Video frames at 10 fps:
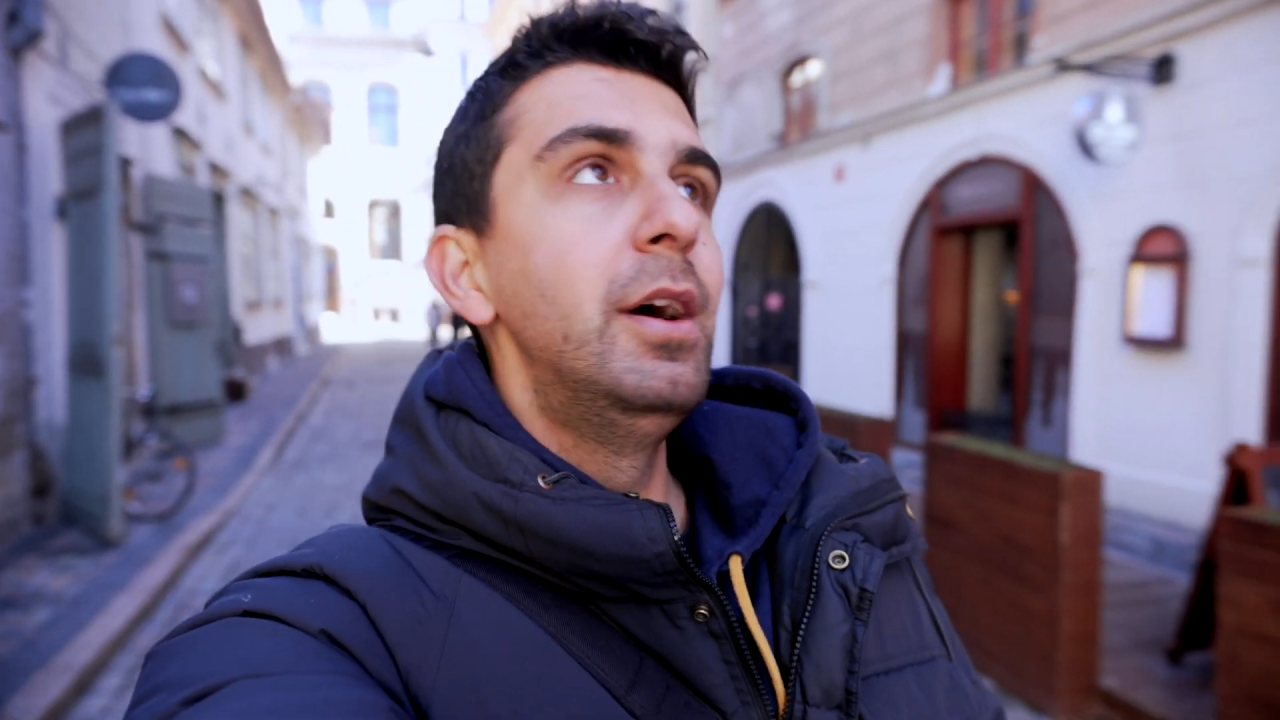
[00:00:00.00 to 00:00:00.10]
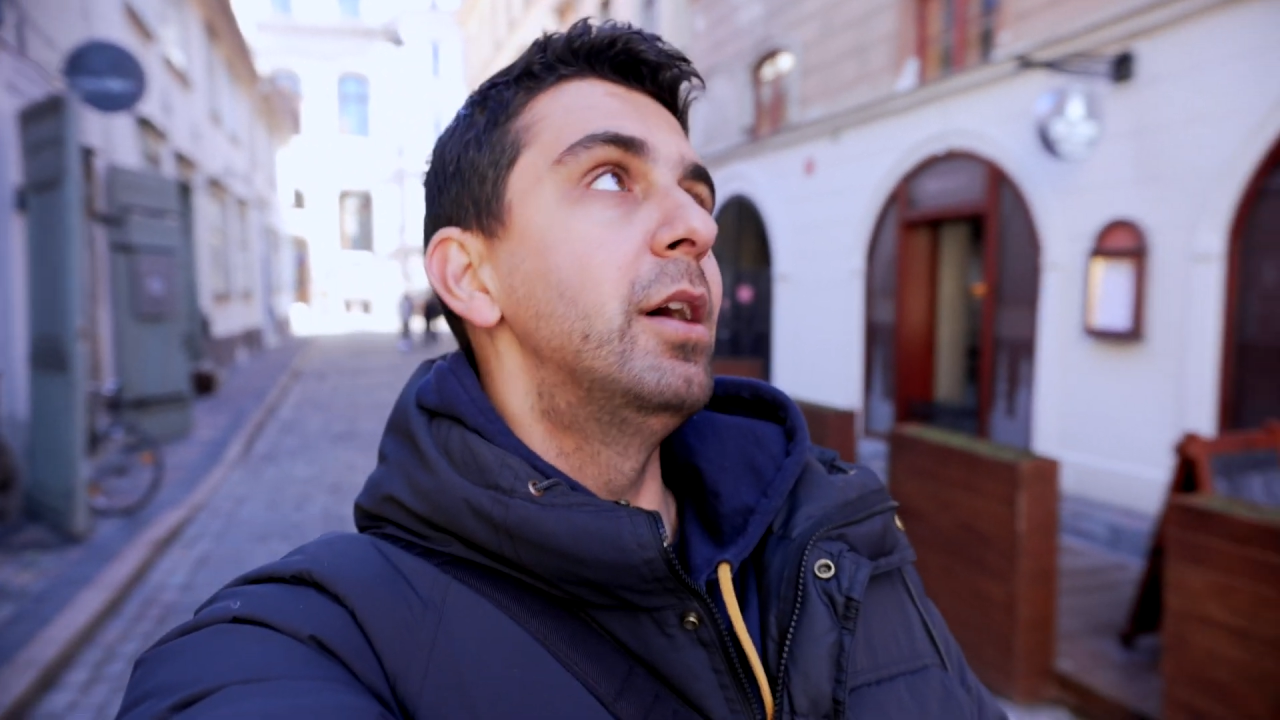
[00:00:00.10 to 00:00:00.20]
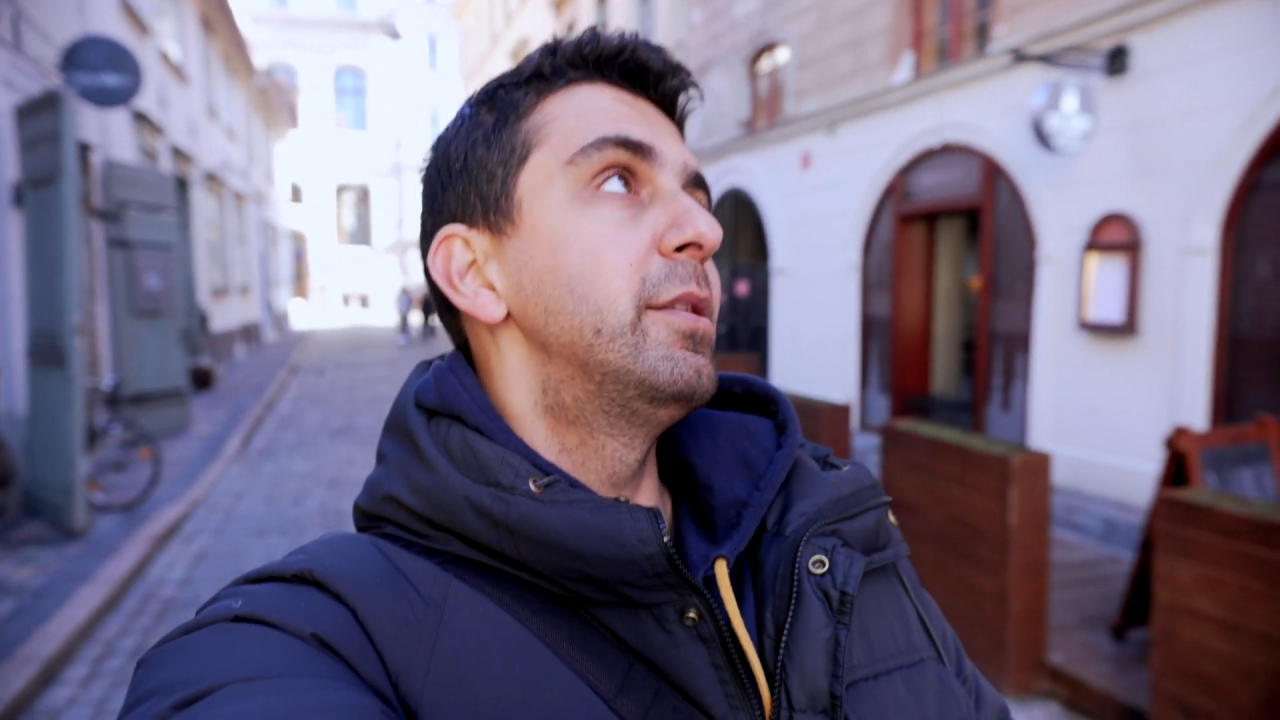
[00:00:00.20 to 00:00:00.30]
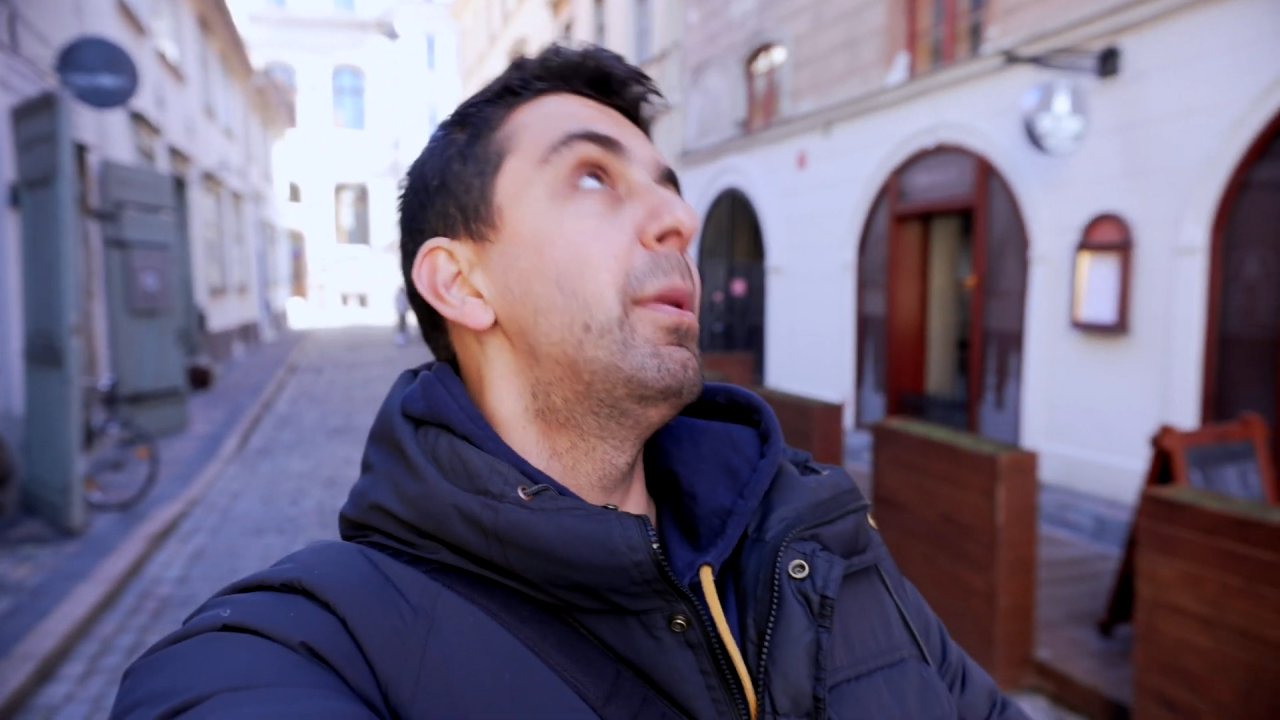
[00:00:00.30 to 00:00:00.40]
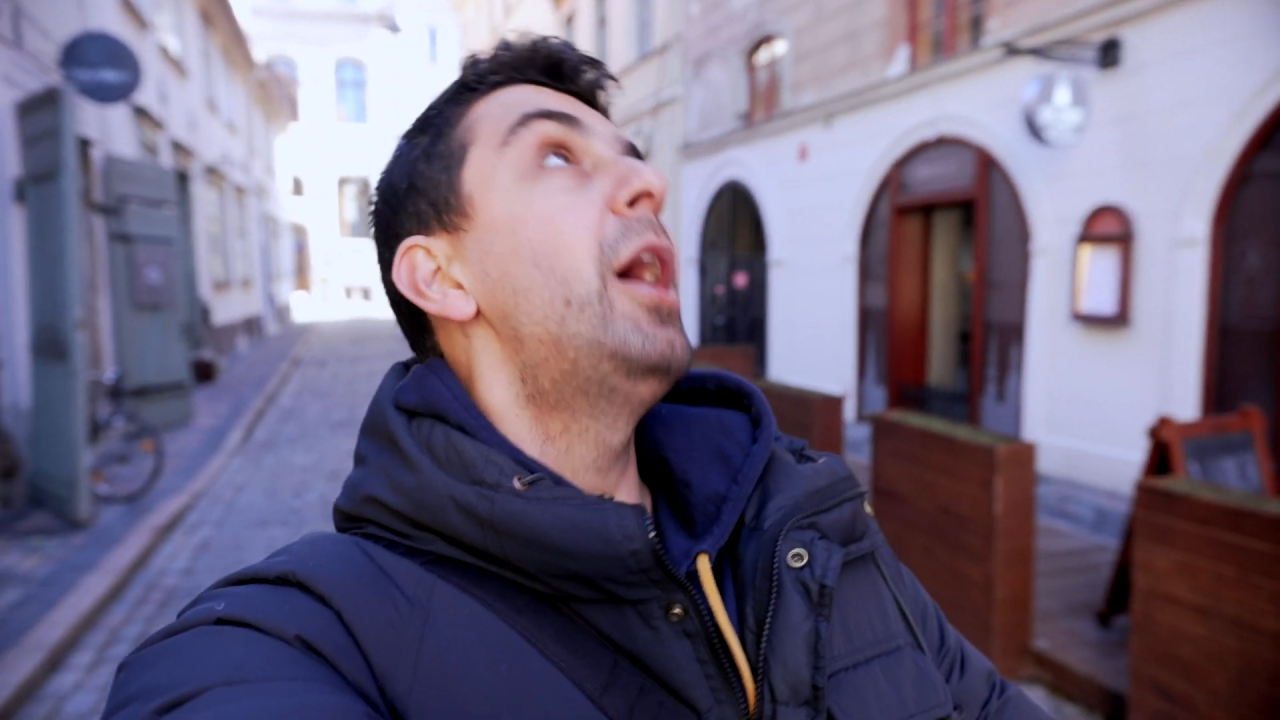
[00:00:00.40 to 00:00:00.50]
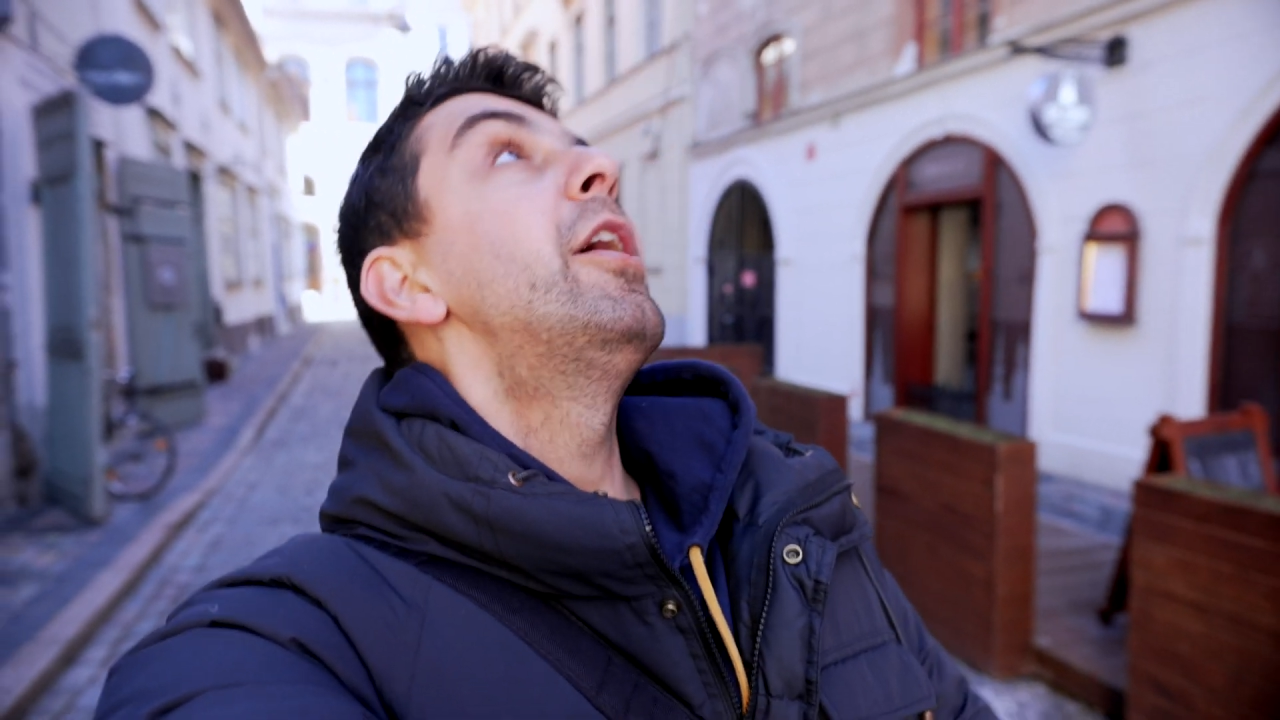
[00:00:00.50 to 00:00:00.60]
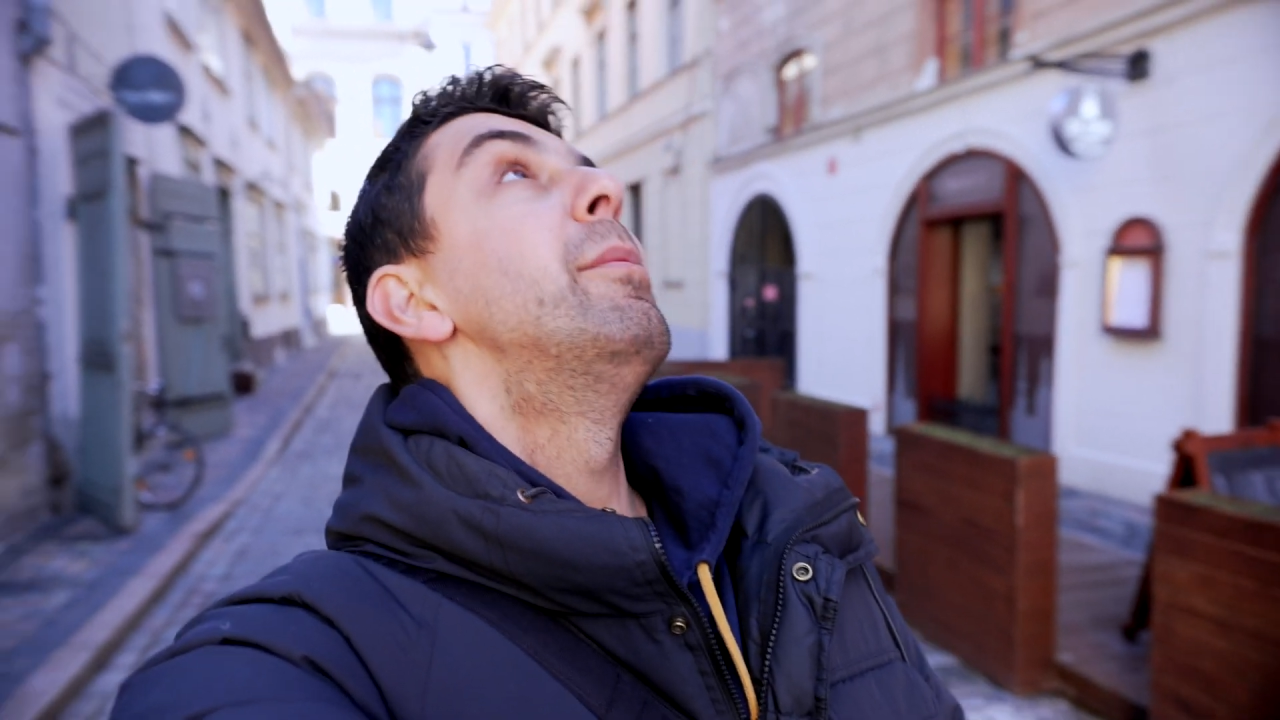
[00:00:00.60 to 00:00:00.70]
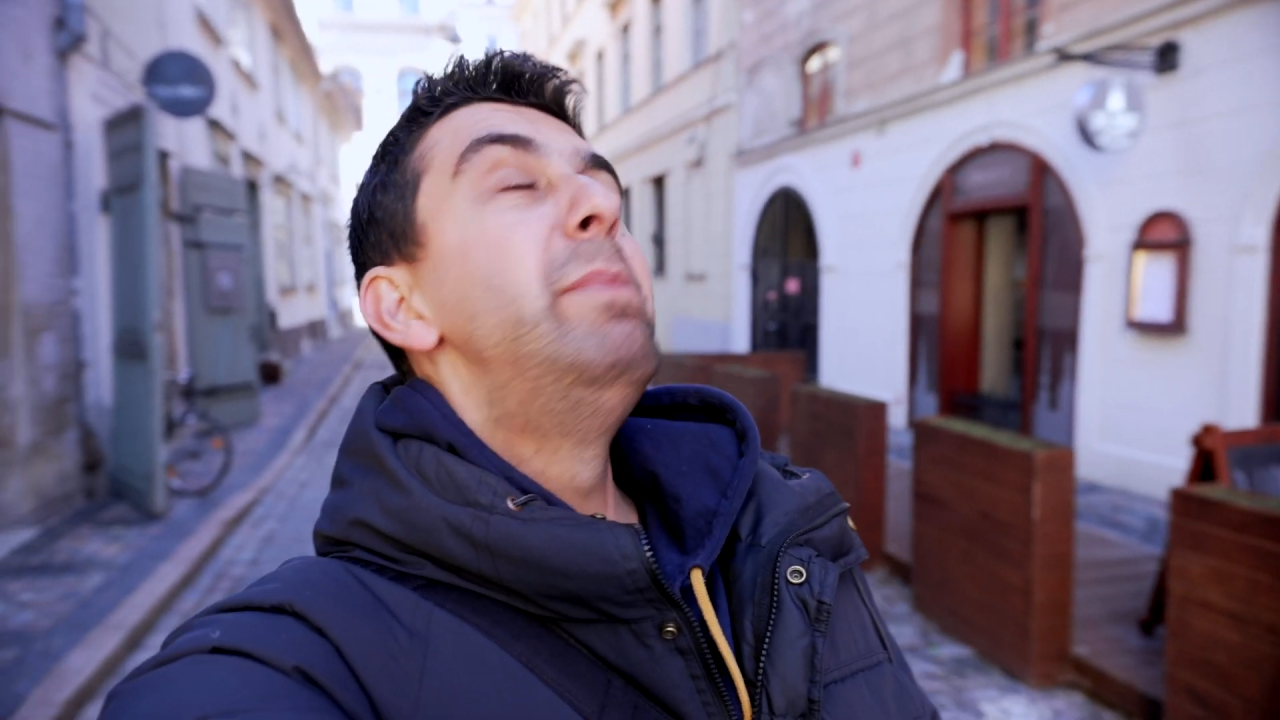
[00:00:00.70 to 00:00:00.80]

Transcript: admire a